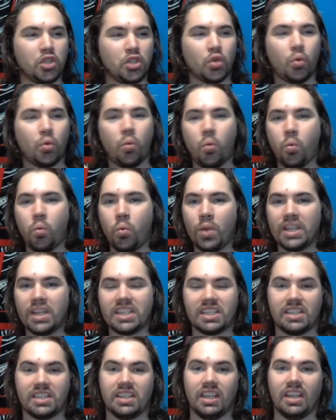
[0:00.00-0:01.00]

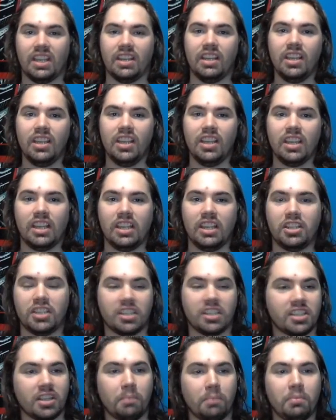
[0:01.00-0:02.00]
twisted into
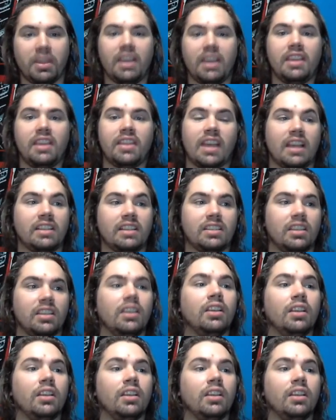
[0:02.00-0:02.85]
something that